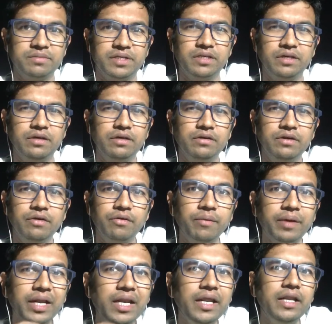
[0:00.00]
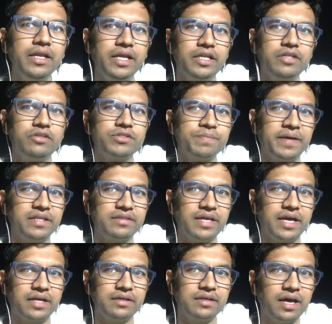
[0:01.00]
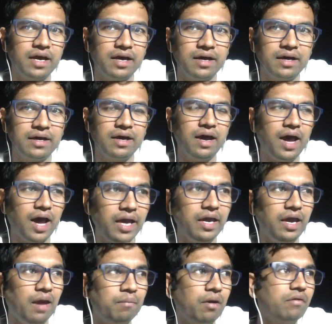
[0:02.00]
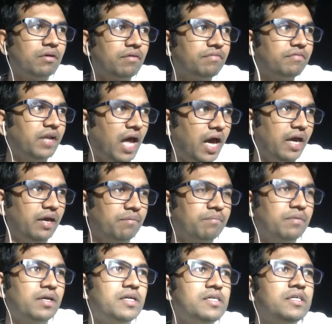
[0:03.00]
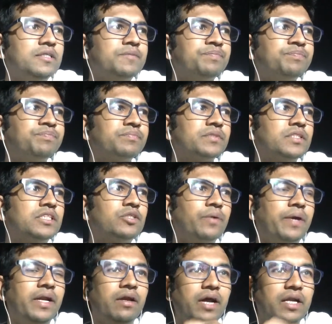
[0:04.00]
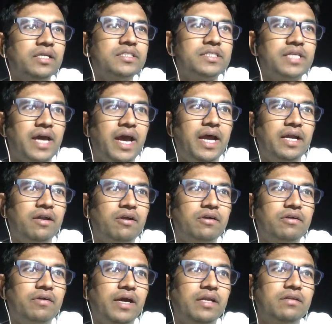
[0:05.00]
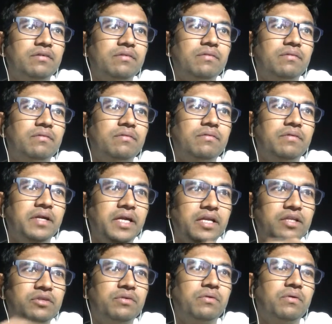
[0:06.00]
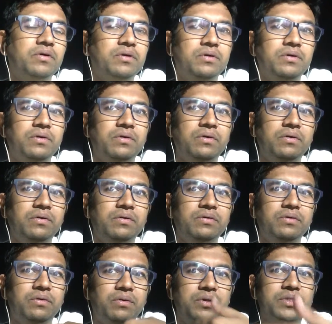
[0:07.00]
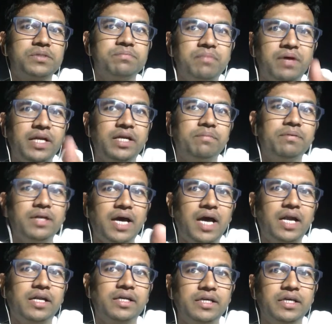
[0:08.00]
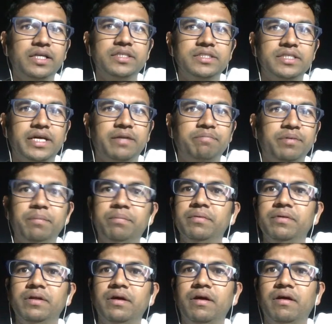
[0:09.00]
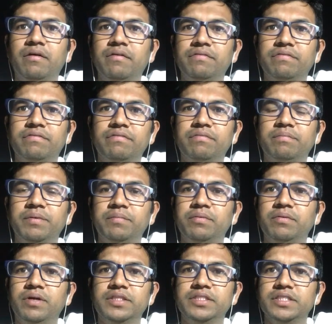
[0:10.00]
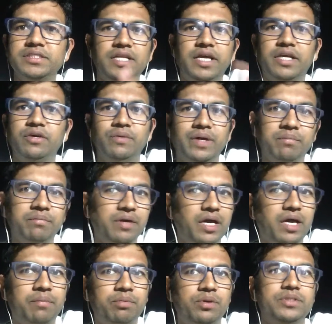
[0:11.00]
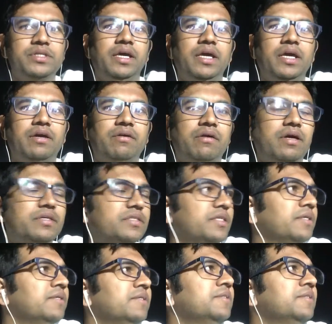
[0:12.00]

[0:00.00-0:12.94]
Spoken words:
But do you really need to spend that high amount of time trying to understand or trying to read through those multiple articles that people are just like you and me are posting across?